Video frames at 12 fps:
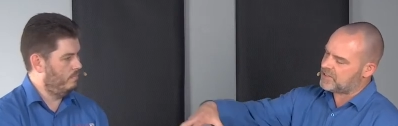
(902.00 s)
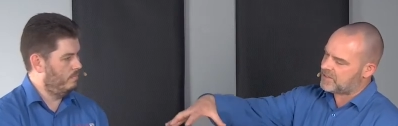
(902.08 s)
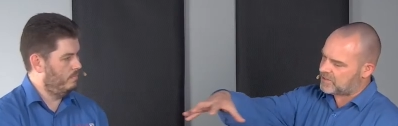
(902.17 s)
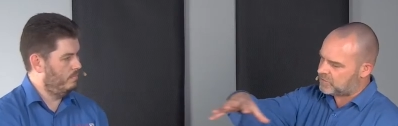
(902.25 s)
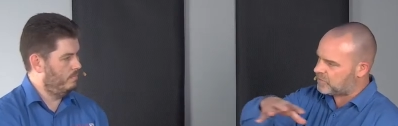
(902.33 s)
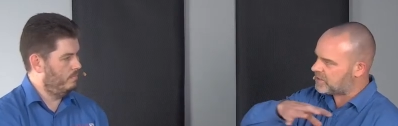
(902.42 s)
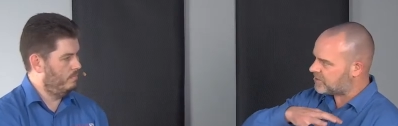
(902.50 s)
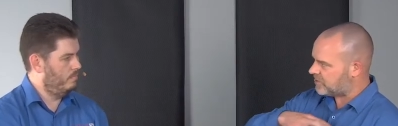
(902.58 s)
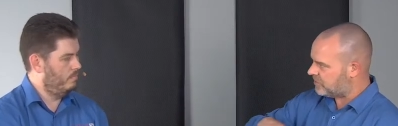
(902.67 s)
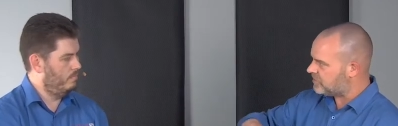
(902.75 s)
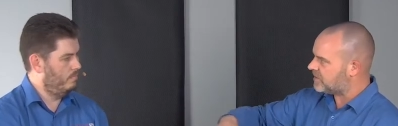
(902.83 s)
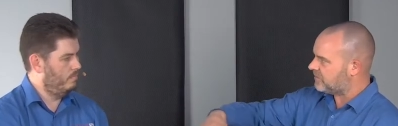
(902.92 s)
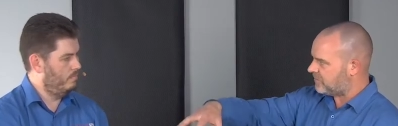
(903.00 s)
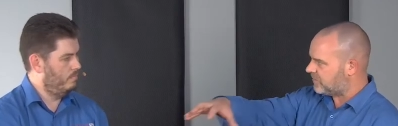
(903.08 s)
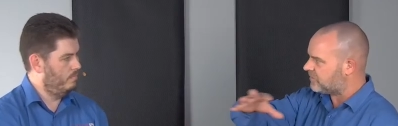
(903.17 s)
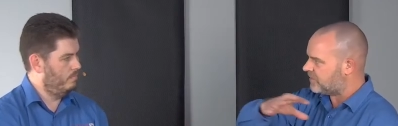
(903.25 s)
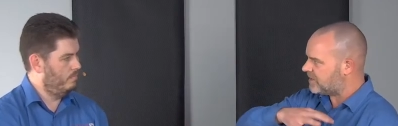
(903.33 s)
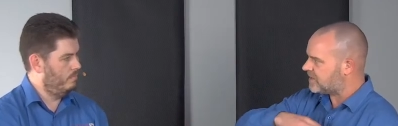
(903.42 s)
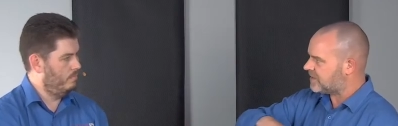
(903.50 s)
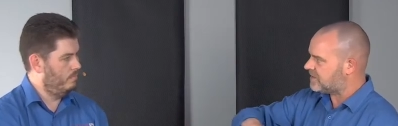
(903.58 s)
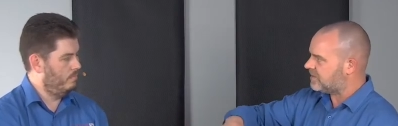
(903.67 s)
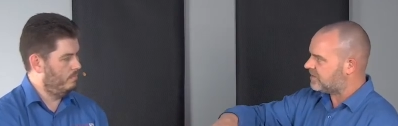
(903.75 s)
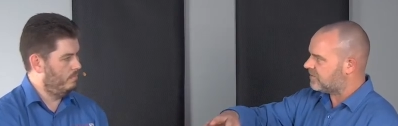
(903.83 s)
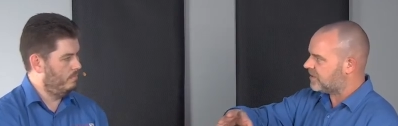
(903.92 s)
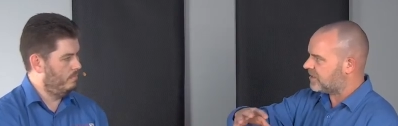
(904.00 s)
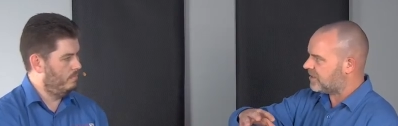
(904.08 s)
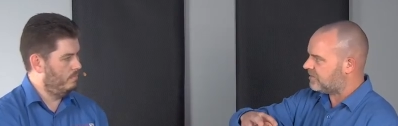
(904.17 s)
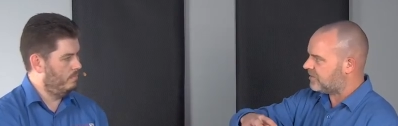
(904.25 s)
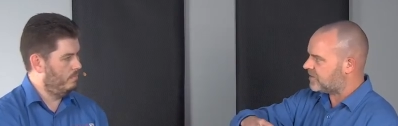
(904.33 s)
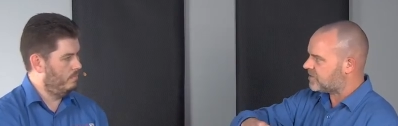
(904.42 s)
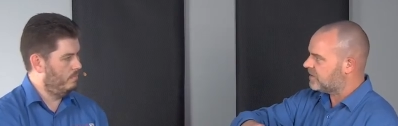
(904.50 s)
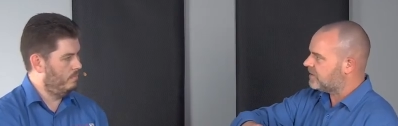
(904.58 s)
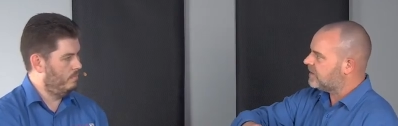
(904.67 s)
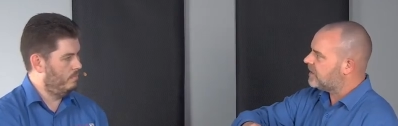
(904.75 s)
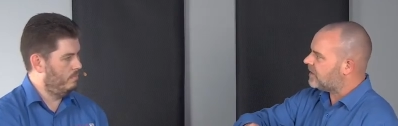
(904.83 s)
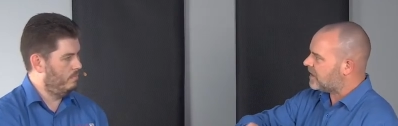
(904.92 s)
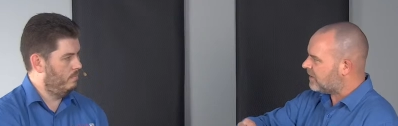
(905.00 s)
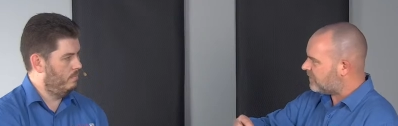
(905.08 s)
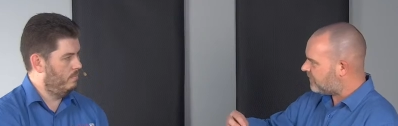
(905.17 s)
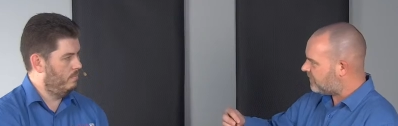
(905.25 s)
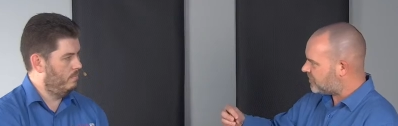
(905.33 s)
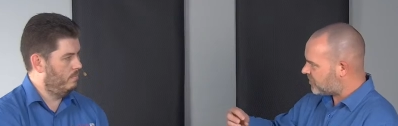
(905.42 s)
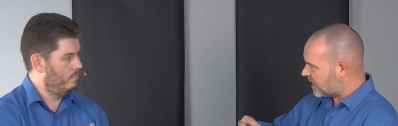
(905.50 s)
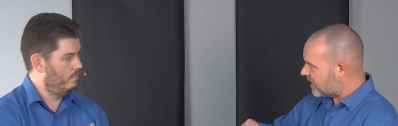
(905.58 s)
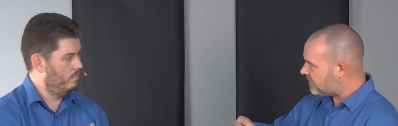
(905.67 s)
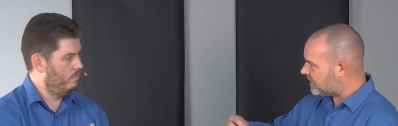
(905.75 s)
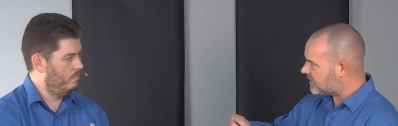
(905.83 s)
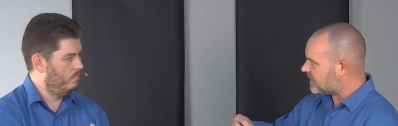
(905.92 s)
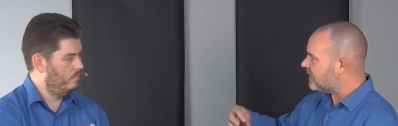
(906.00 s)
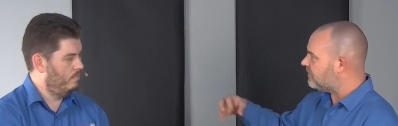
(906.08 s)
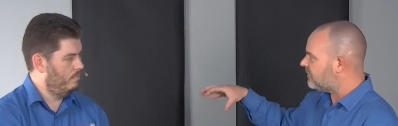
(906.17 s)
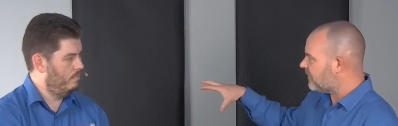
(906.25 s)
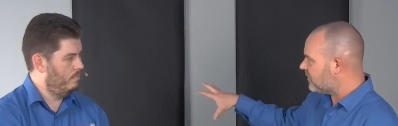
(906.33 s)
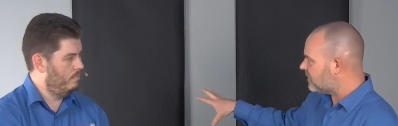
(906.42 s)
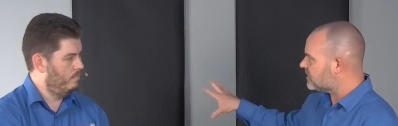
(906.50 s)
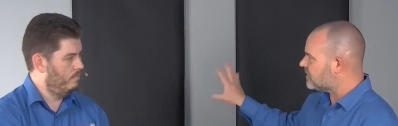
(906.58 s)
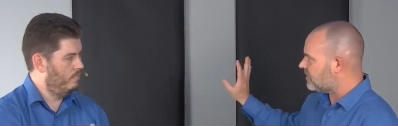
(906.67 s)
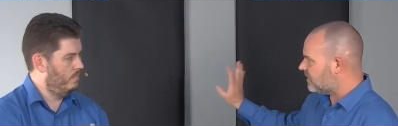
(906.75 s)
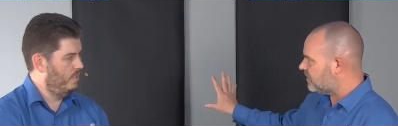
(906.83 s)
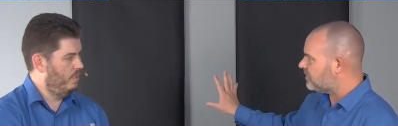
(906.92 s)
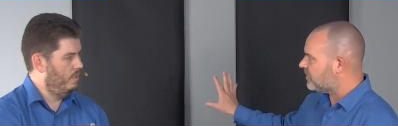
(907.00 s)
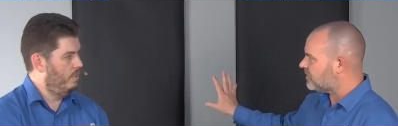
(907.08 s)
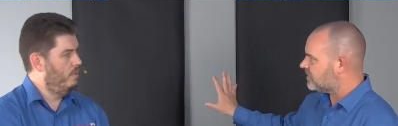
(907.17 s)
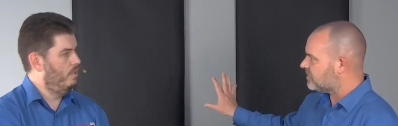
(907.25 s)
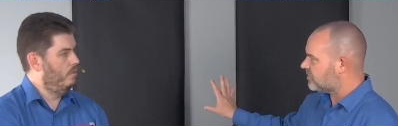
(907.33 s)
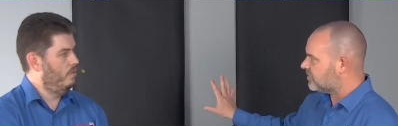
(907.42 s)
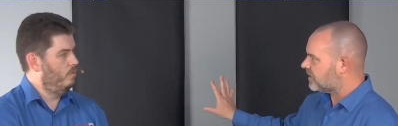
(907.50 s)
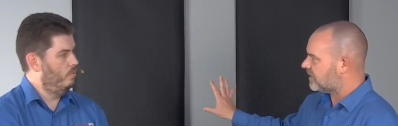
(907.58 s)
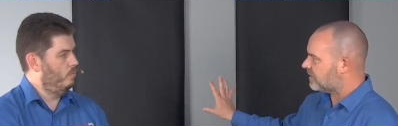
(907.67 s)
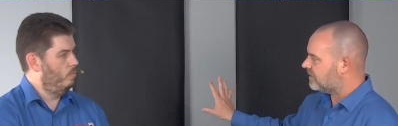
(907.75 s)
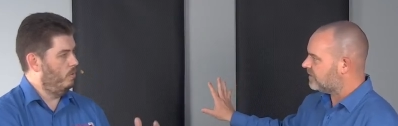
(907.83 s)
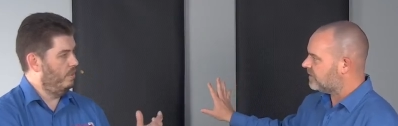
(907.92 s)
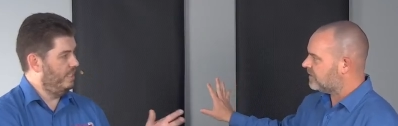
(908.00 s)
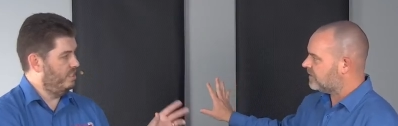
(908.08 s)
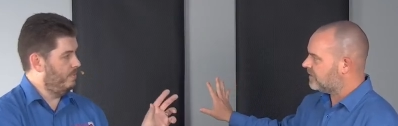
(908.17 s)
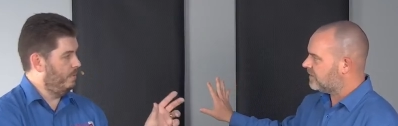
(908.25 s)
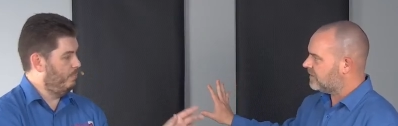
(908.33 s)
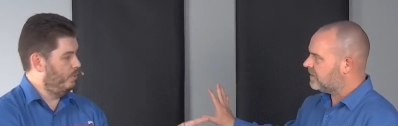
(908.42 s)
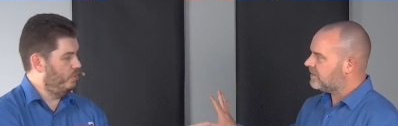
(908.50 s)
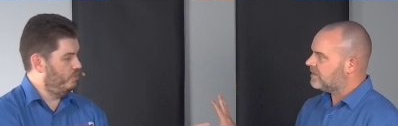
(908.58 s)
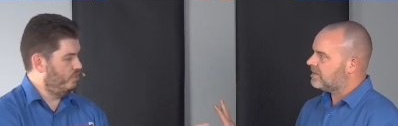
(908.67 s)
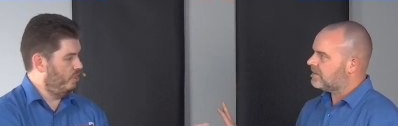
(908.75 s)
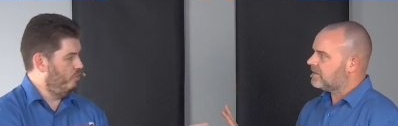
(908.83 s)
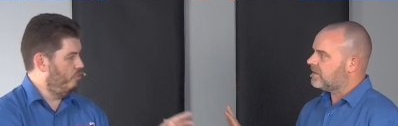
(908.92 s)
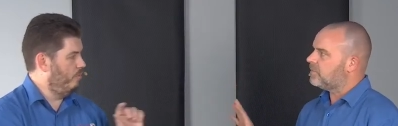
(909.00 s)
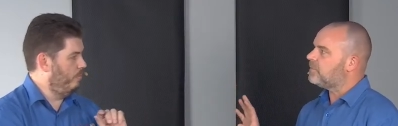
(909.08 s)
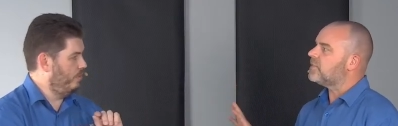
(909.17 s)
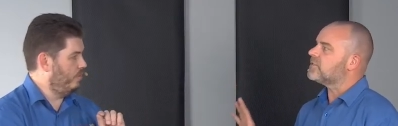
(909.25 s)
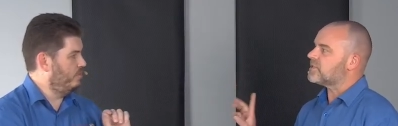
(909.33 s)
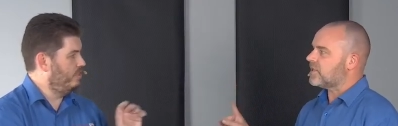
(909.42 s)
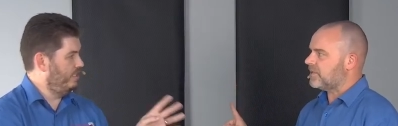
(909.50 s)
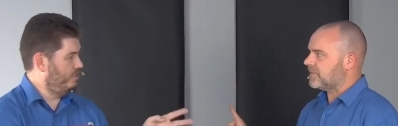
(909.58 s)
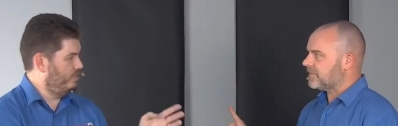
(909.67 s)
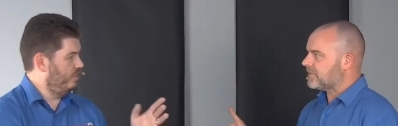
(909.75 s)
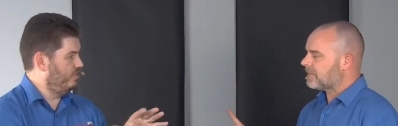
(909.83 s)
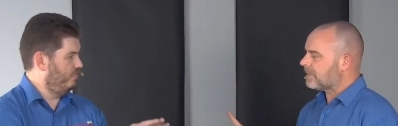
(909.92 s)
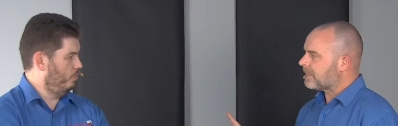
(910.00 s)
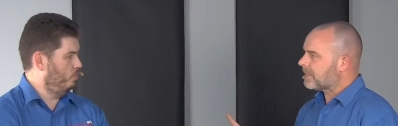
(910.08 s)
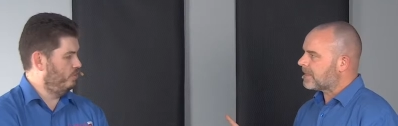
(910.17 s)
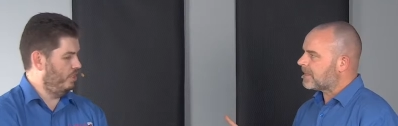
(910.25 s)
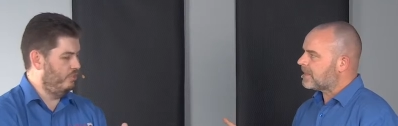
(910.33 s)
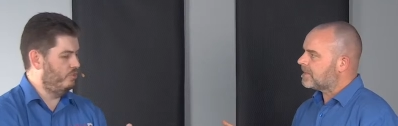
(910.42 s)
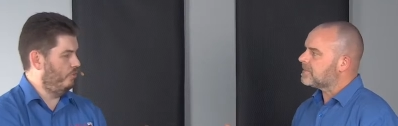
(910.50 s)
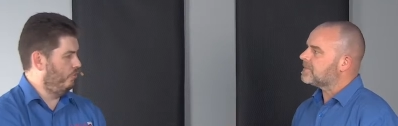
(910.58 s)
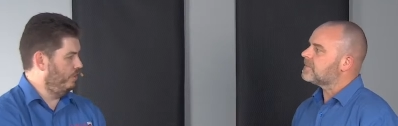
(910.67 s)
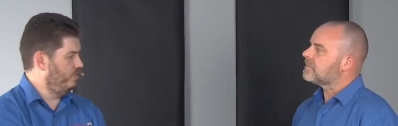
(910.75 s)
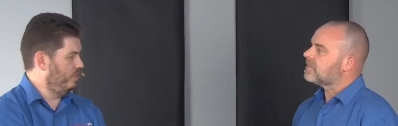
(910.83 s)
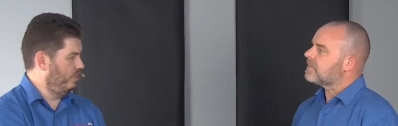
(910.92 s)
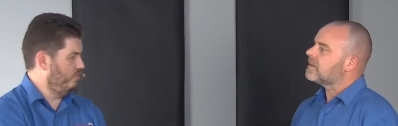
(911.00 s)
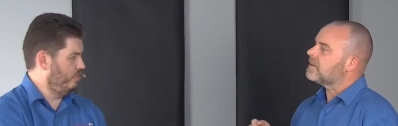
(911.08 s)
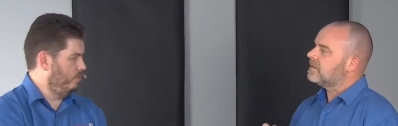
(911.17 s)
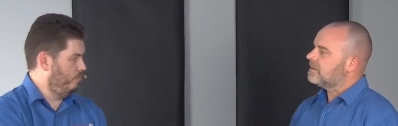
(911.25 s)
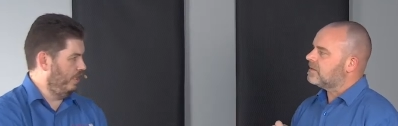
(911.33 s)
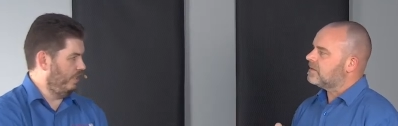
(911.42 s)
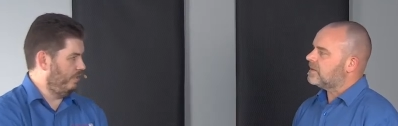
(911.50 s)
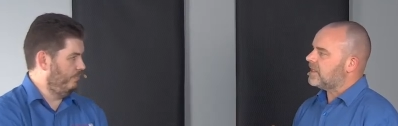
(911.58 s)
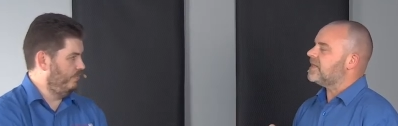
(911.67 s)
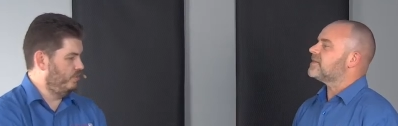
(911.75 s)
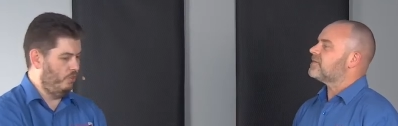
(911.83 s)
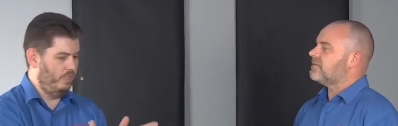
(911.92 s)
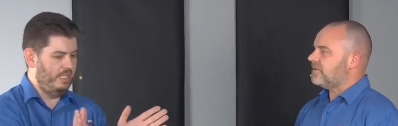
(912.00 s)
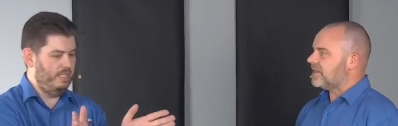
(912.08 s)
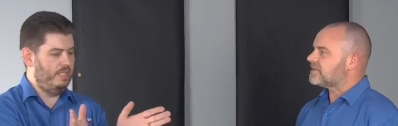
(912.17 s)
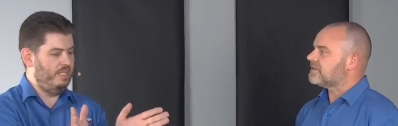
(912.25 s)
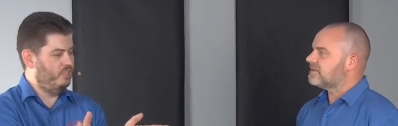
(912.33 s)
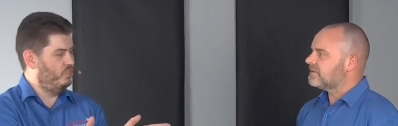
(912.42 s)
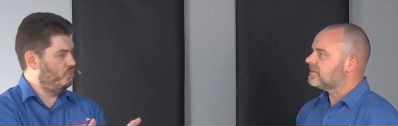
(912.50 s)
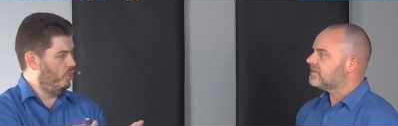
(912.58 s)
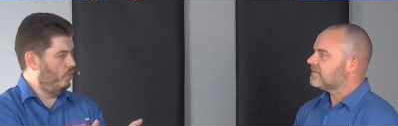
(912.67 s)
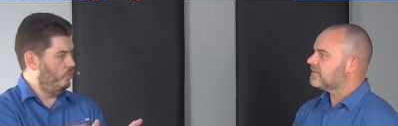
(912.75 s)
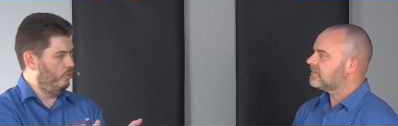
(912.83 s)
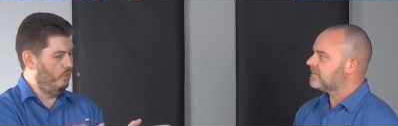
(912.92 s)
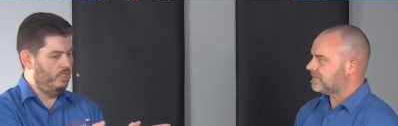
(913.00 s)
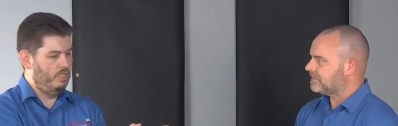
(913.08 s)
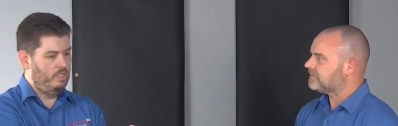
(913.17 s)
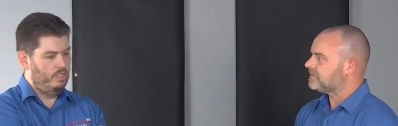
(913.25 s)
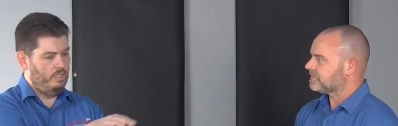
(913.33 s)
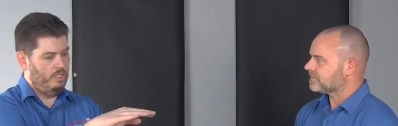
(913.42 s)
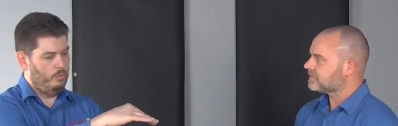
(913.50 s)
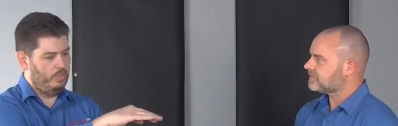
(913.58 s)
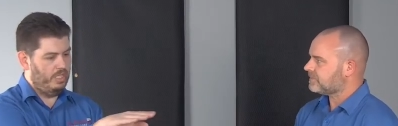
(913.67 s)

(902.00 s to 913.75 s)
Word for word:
Speaker 1: that it was using for 360 degree coverage now shape it and focus it on the person talking.
Speaker 2: Well, yes, but per zone, remember, because there's, there's four zones or three zones on the mic. Yes, So correct. in each zone, it would